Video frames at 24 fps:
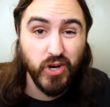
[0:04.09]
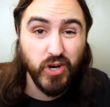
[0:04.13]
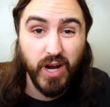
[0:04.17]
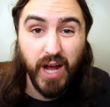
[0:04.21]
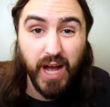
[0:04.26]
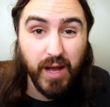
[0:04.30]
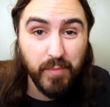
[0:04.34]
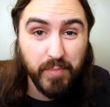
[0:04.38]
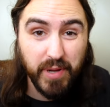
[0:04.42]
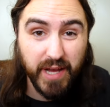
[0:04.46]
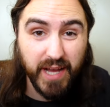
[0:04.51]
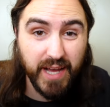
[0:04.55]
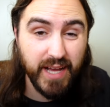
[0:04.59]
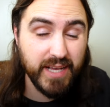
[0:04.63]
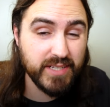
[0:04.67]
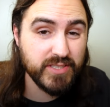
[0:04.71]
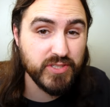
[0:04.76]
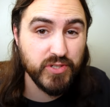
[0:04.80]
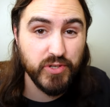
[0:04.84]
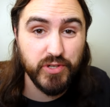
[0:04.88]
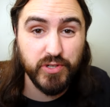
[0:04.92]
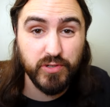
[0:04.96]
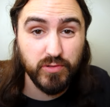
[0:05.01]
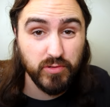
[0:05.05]
high
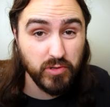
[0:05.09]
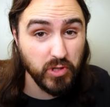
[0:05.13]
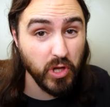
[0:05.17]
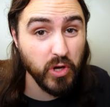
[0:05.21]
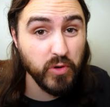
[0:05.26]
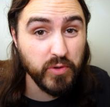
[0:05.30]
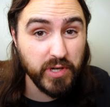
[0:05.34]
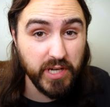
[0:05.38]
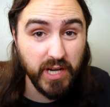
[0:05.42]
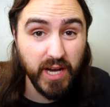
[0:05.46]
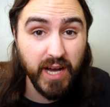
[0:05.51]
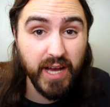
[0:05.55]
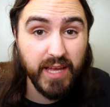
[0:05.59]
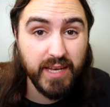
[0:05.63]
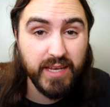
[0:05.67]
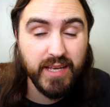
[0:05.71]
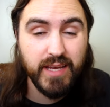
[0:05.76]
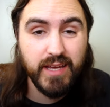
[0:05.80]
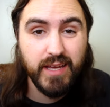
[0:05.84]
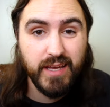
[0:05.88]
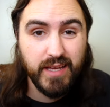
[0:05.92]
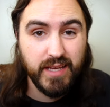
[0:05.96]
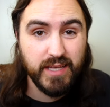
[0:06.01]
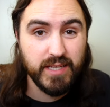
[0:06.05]
pass or your low
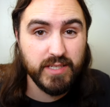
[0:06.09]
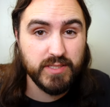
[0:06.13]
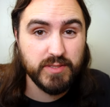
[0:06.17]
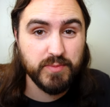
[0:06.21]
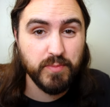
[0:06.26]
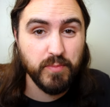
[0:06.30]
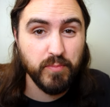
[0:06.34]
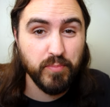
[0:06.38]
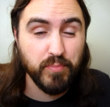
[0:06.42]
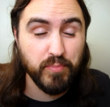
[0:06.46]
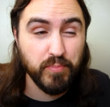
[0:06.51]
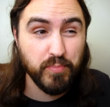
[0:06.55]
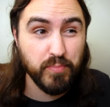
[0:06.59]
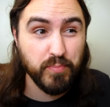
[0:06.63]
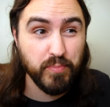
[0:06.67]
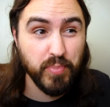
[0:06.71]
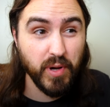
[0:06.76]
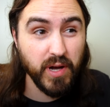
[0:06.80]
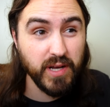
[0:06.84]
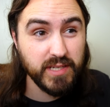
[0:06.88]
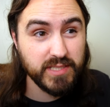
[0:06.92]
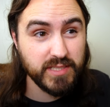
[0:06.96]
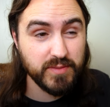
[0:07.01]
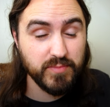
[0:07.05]
cut is
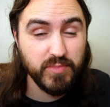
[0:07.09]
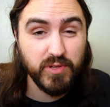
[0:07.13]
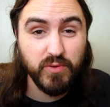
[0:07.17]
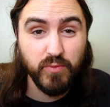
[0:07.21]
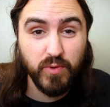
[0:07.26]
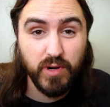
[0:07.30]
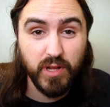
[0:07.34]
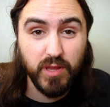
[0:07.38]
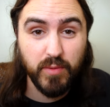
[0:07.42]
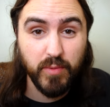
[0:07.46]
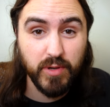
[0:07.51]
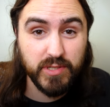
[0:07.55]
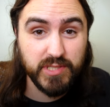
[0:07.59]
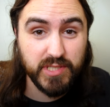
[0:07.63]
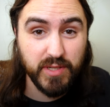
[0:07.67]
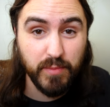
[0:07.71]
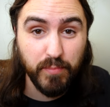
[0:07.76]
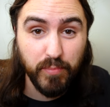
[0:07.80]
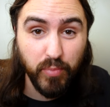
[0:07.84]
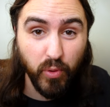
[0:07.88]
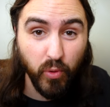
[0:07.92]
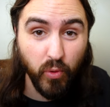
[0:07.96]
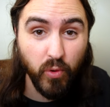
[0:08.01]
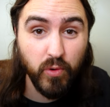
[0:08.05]
possibly one of the most
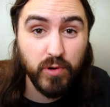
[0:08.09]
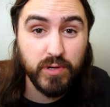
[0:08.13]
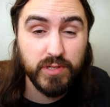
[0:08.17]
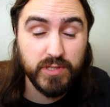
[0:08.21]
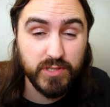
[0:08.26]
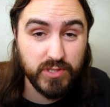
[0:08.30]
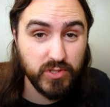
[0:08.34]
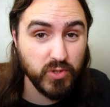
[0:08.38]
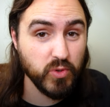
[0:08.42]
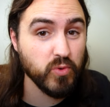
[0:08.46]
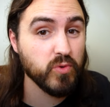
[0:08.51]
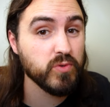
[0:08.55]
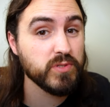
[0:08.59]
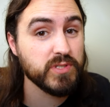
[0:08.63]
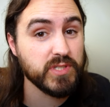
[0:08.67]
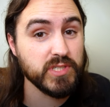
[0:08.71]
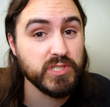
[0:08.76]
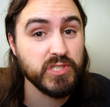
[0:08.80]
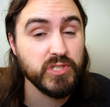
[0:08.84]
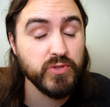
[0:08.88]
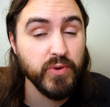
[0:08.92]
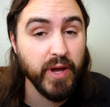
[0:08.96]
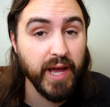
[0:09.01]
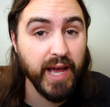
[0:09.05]
important tools
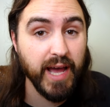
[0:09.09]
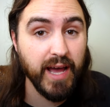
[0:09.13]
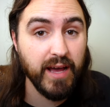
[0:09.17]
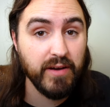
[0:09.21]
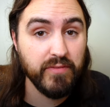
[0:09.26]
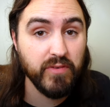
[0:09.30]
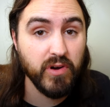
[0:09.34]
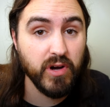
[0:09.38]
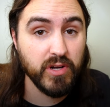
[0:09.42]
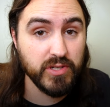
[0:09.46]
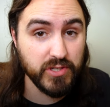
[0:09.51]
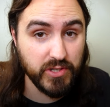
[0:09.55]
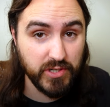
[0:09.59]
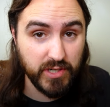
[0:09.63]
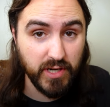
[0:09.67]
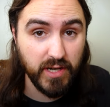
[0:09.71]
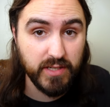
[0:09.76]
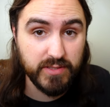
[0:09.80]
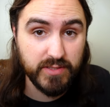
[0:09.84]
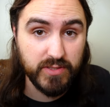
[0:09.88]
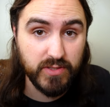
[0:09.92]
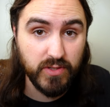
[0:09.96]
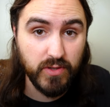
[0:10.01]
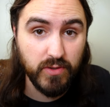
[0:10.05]
that you have on your
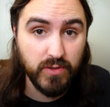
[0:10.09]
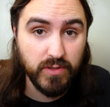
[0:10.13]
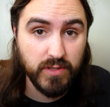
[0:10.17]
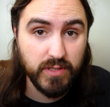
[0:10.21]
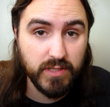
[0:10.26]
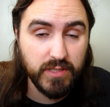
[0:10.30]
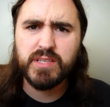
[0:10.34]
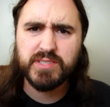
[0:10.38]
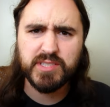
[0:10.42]
console.